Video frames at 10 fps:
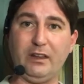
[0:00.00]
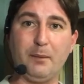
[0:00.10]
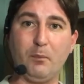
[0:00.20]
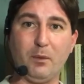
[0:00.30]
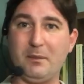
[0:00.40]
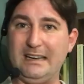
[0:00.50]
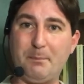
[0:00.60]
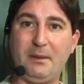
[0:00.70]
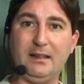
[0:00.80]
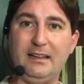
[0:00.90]
them or
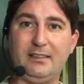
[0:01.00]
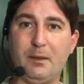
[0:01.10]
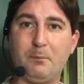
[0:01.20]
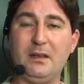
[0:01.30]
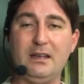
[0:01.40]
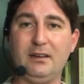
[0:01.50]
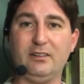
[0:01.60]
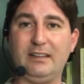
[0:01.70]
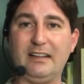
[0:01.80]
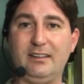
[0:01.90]
manipulate them
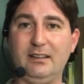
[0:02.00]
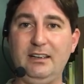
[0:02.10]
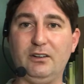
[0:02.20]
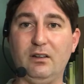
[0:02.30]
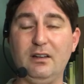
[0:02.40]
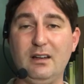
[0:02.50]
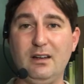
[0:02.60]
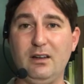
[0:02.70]
because that's illegal.